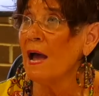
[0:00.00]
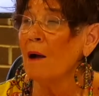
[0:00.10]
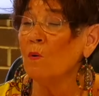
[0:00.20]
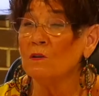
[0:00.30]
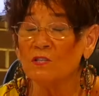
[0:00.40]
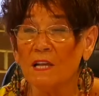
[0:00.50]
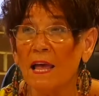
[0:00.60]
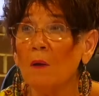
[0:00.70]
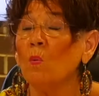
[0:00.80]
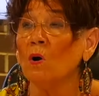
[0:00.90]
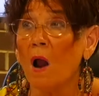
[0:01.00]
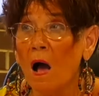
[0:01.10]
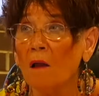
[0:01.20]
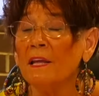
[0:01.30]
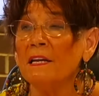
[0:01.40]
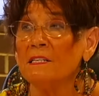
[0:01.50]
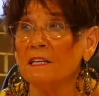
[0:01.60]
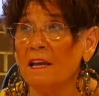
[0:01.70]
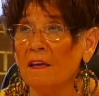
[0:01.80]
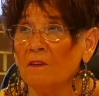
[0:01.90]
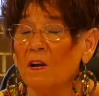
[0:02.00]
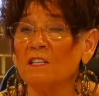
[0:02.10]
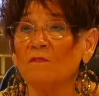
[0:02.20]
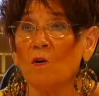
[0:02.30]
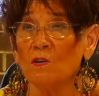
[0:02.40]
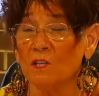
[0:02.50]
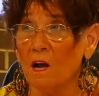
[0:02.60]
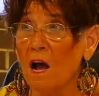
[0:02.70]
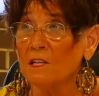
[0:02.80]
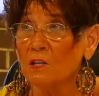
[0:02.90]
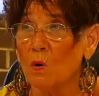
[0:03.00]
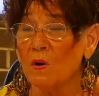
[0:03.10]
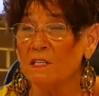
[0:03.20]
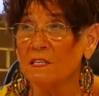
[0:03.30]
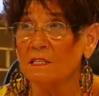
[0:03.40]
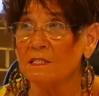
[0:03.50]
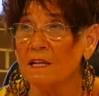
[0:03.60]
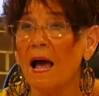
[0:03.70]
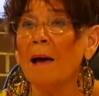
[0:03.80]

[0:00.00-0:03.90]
I will say we're all in it together as far as the consequences.